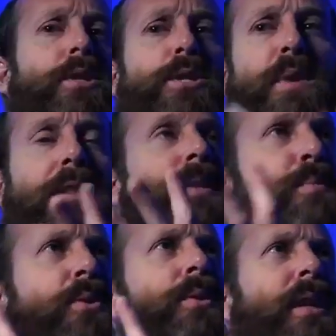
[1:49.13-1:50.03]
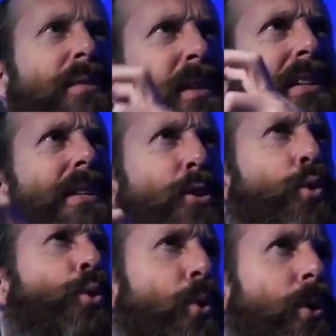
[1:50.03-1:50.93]
to just make the typical like uh,
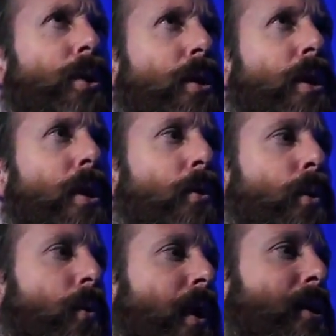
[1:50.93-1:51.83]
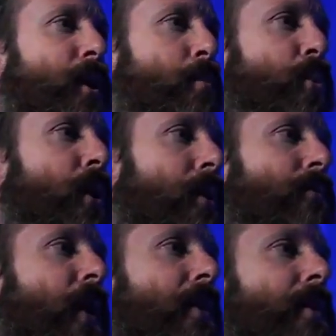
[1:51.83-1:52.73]
ghoul. We want to actually bring the
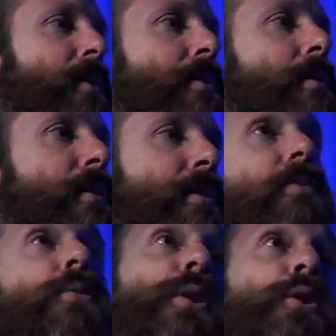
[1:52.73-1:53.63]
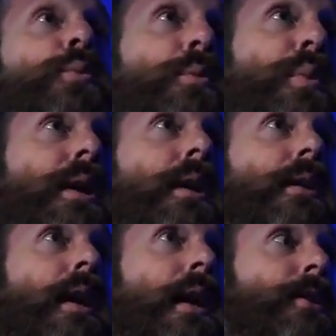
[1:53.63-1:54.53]
fact that this is a suffering human
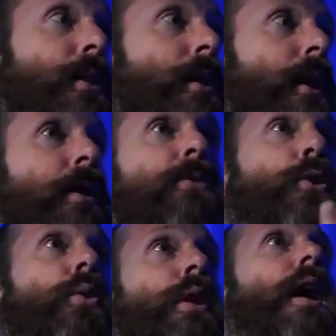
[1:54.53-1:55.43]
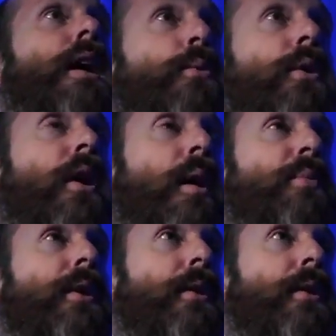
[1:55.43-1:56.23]
being that actually like if you and I were caught by